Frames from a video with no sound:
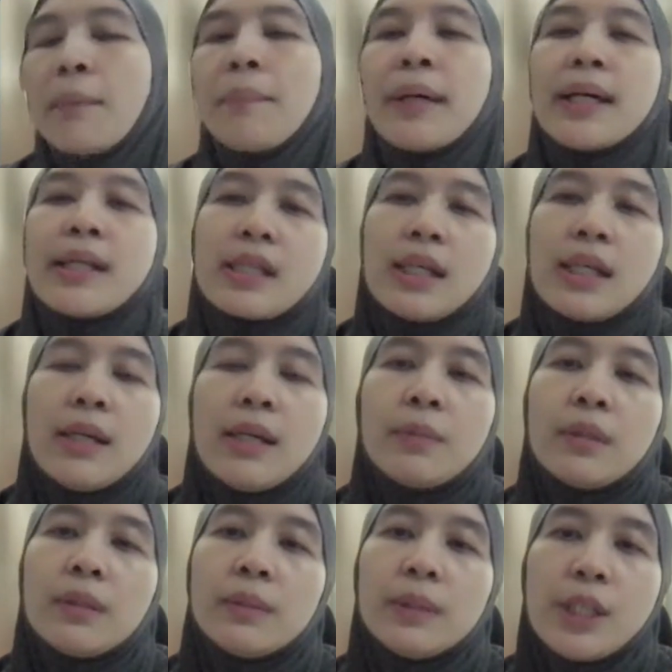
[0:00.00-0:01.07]
but
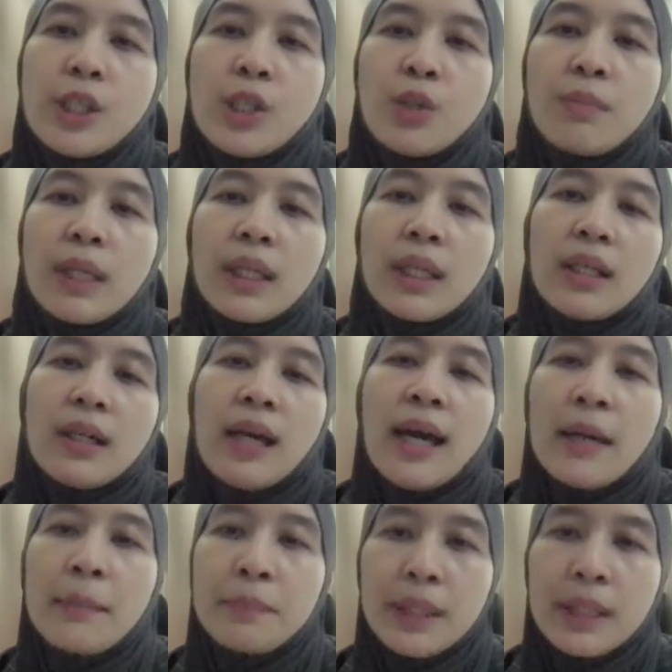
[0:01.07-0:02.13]
probably to make it a
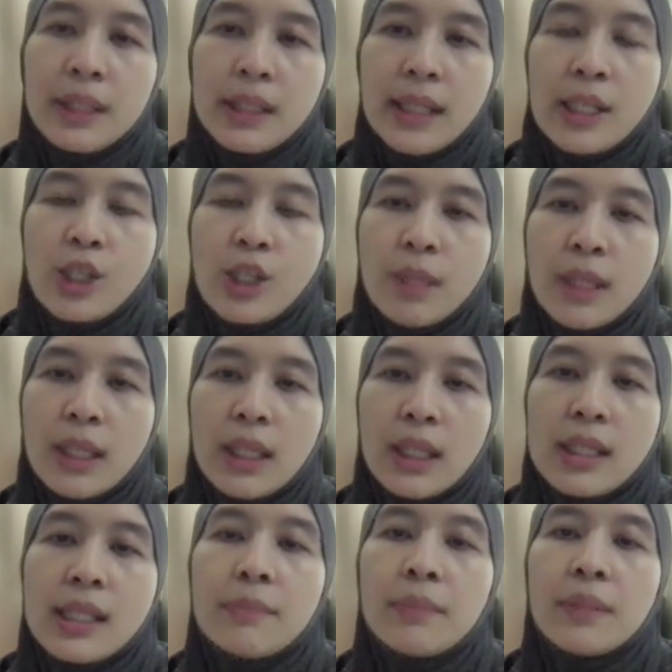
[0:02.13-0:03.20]
habit and to make it
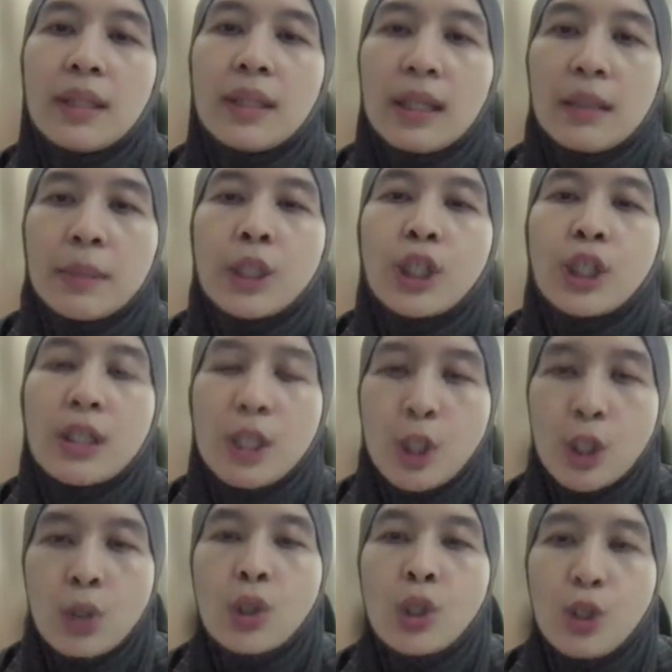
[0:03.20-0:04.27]
something that patient
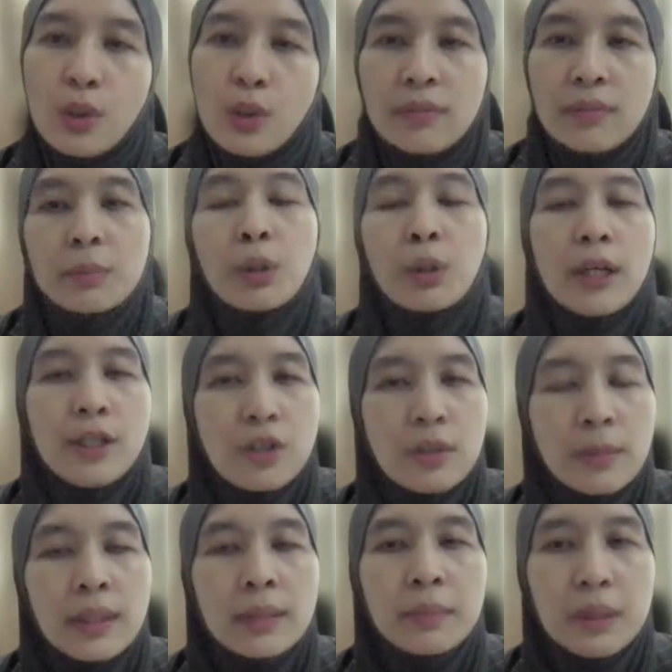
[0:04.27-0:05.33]
is used to even prior to
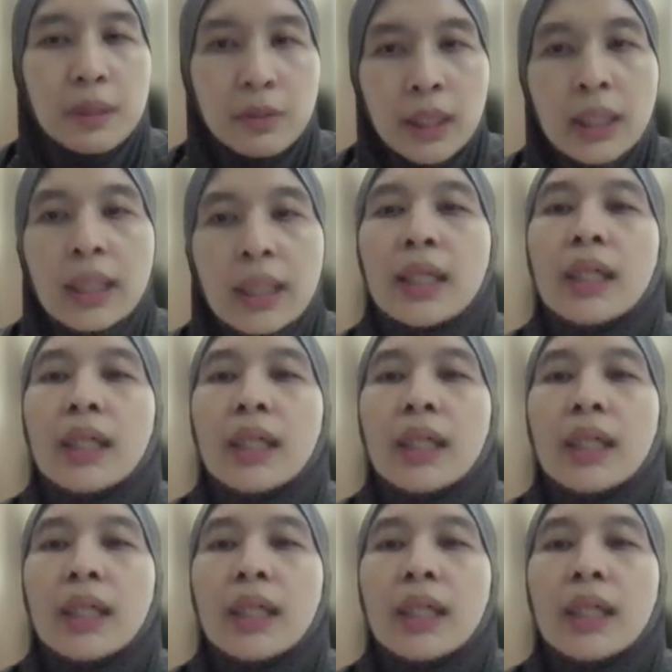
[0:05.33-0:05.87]
Ramadan period,